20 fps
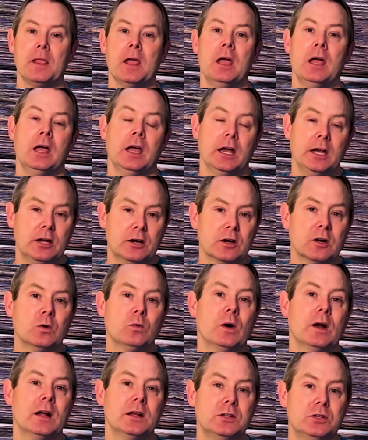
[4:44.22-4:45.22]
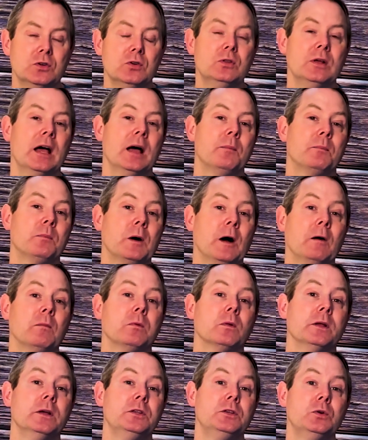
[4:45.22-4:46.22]
And you're going to want to do that
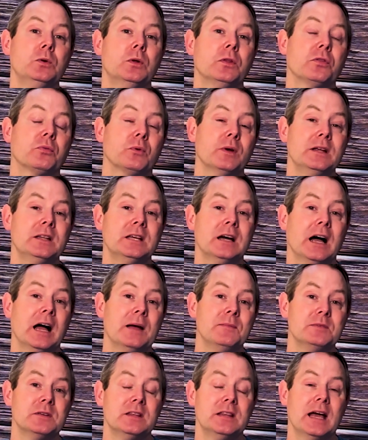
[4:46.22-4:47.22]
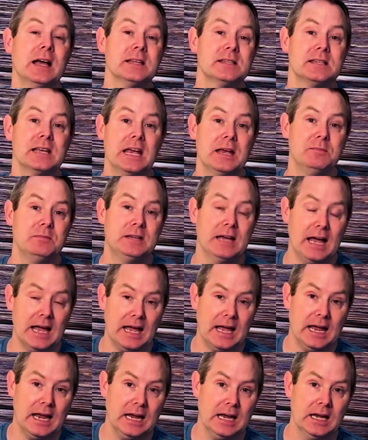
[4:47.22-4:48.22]
probably 2 to 3 times in that same
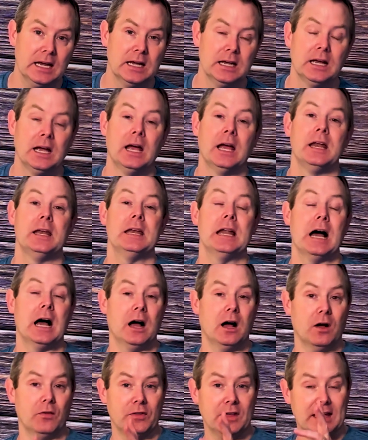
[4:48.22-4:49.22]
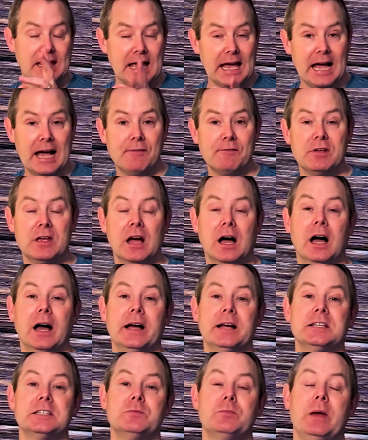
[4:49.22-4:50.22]
day. Now, the caveat
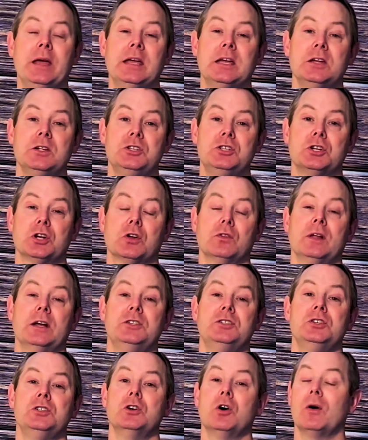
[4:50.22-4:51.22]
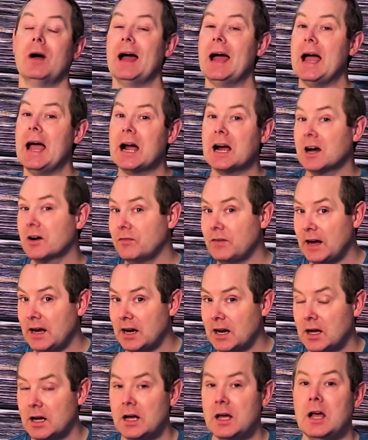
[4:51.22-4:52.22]
is making sure that you don't aggravate
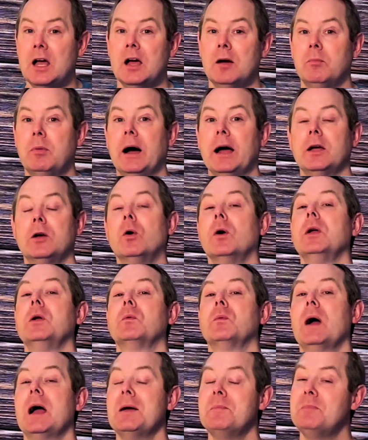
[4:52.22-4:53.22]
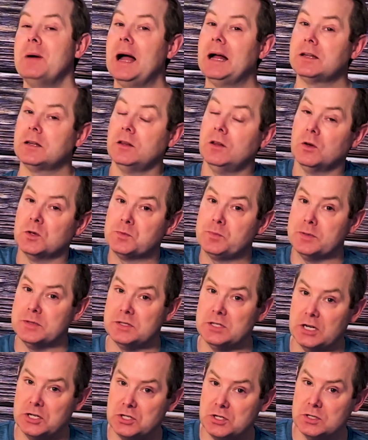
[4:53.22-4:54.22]
it by going right back to those
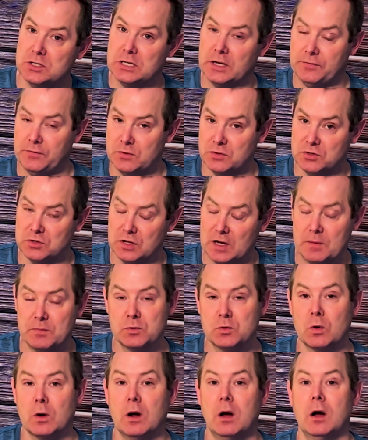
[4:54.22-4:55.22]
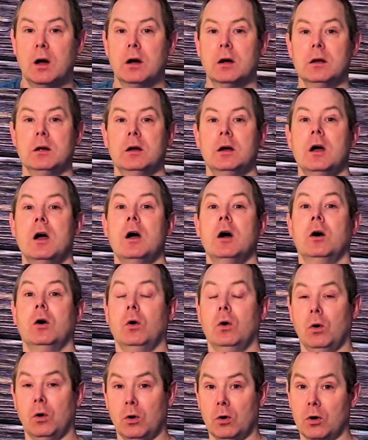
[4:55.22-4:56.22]
positions if you slept wrong,
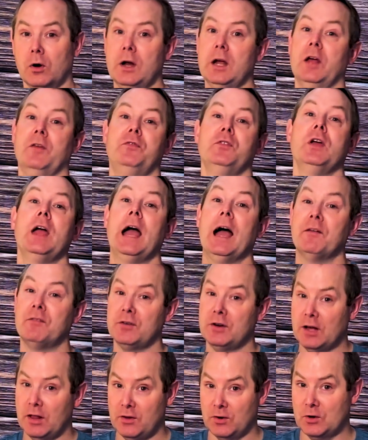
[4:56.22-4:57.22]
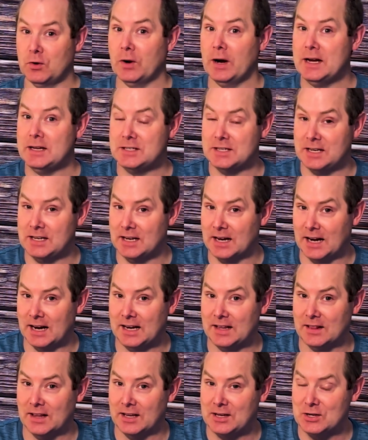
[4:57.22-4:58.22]
or if you have another crazy
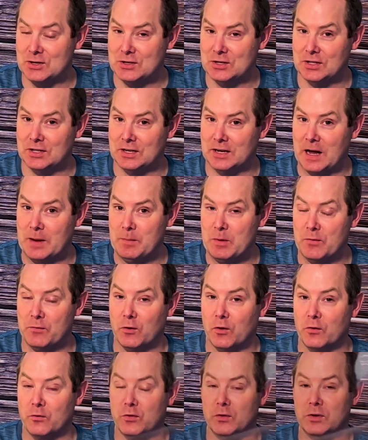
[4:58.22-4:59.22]
night like you did the night before for